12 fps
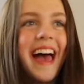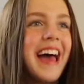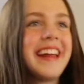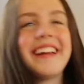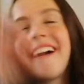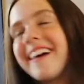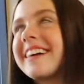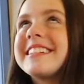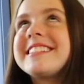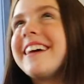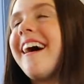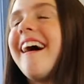and in
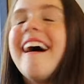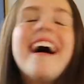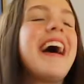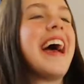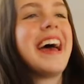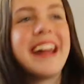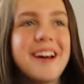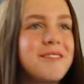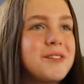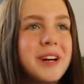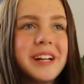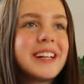Arkansas and
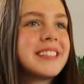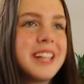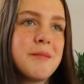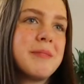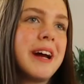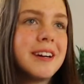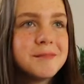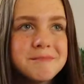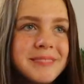everywhere except there.